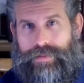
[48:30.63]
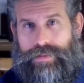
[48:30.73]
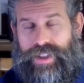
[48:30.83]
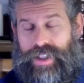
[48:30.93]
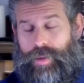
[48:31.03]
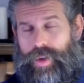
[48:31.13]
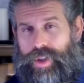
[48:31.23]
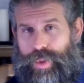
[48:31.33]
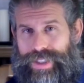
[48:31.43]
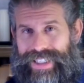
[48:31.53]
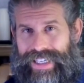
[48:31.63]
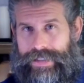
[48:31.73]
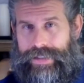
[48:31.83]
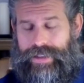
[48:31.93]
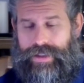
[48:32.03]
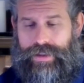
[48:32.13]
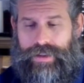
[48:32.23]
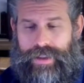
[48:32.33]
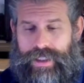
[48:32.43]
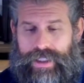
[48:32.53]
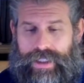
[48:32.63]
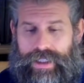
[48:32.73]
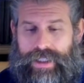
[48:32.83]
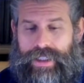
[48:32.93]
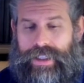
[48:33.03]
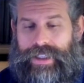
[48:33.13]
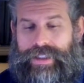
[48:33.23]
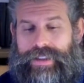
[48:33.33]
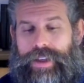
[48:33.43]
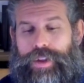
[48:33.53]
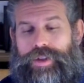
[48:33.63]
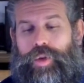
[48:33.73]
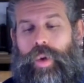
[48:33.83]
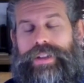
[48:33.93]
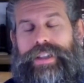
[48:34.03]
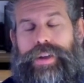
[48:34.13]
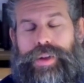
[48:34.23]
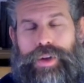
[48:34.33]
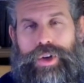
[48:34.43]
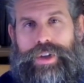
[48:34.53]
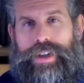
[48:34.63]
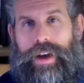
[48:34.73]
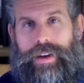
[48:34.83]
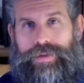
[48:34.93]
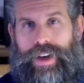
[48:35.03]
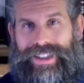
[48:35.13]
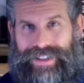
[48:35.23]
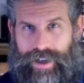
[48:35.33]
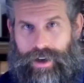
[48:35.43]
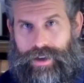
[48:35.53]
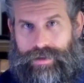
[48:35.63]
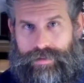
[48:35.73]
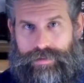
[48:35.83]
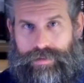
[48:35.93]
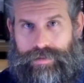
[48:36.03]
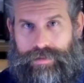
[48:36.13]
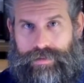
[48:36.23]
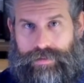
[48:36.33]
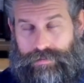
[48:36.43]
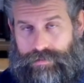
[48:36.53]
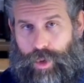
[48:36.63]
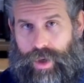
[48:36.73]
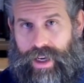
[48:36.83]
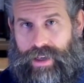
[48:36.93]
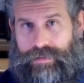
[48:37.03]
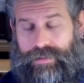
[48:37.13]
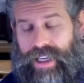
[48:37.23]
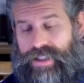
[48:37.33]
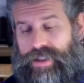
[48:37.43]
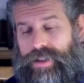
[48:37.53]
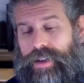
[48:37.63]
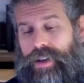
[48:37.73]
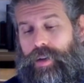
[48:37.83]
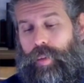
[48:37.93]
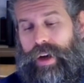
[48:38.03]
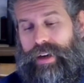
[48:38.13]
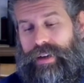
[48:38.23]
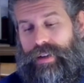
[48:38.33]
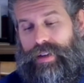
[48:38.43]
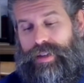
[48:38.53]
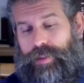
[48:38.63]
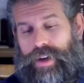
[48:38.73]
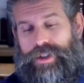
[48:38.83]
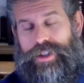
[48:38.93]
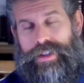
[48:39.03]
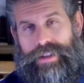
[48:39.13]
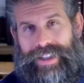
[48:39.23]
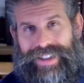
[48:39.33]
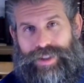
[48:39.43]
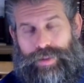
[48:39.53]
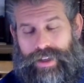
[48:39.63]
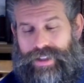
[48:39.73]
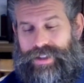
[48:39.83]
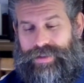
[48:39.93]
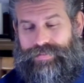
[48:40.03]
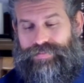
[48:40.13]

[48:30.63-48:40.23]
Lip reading: Does anyone know the date? It's the 23rd of Adar. Okay, that's when this Parsha takes place.